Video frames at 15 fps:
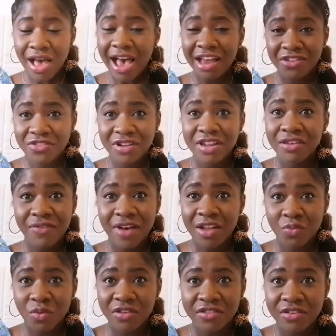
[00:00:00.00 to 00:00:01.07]
Actually, if I
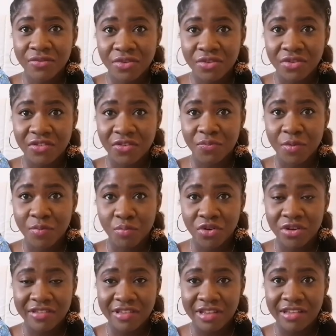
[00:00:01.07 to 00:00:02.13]
had watched the videos of
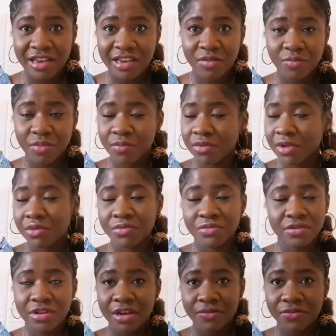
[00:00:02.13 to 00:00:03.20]
monkeys attacking people, I
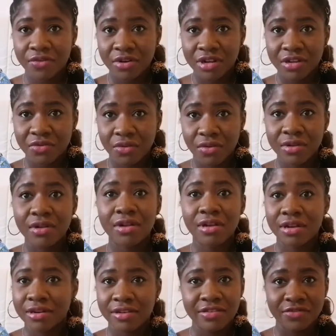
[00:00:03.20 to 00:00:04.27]
wouldn't have gone at all,
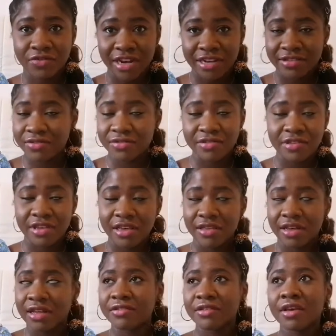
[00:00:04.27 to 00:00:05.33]
and he's right to say
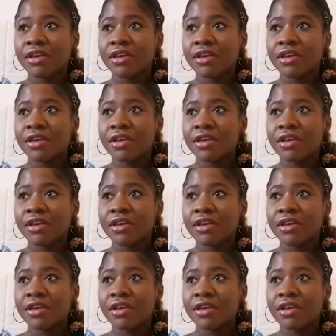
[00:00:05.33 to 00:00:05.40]
that.